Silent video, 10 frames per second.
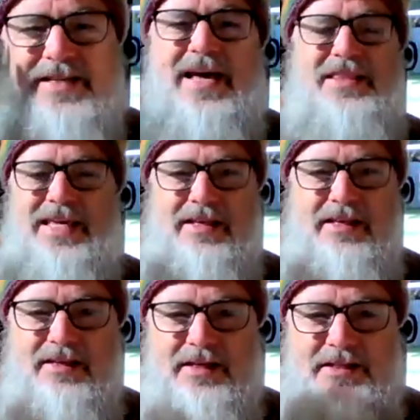nothing.
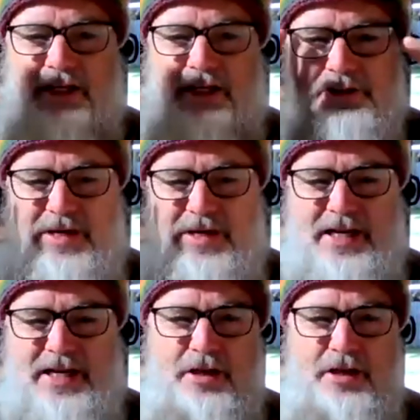It doesn't mean
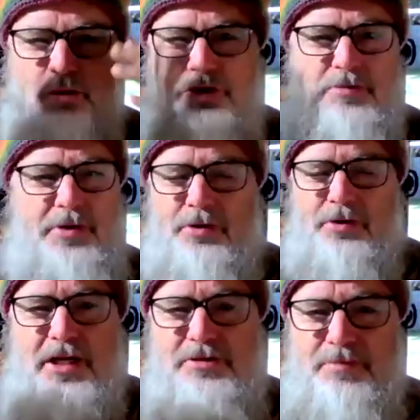anything. Course in
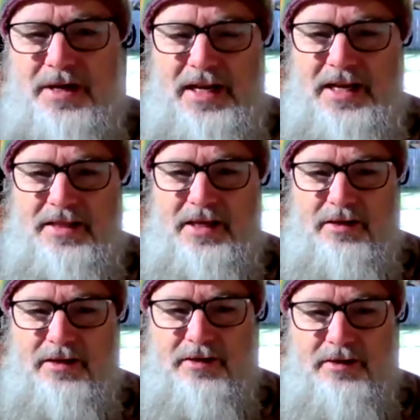Miracles doesn't mean
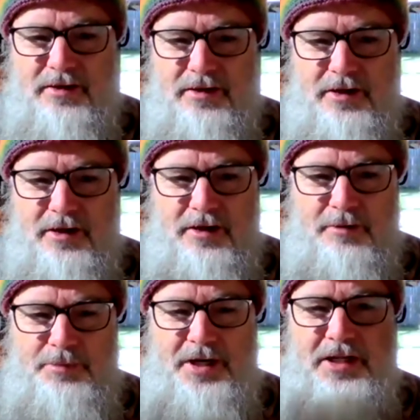anything.
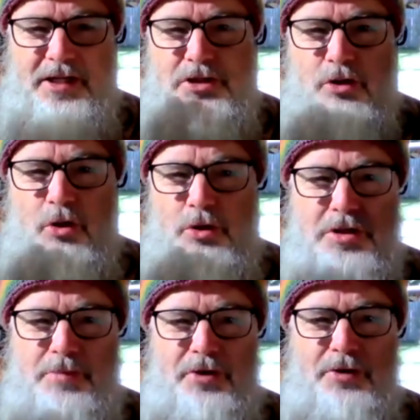But at least the
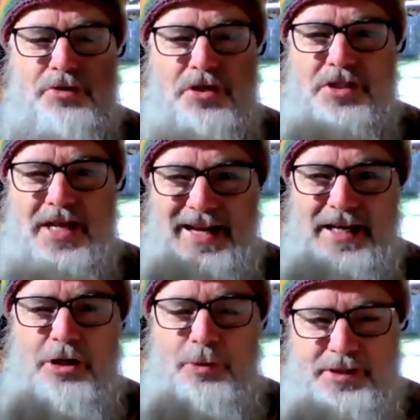Course in Miracles is
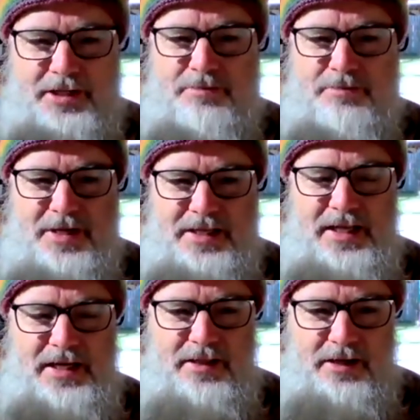telling you it doesn't mean
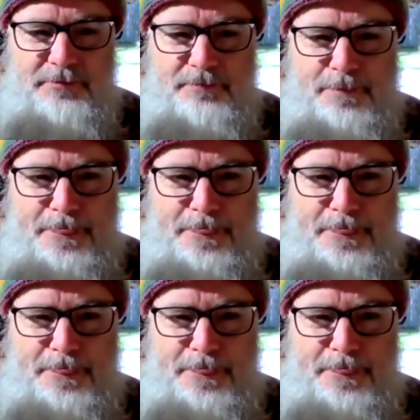anything.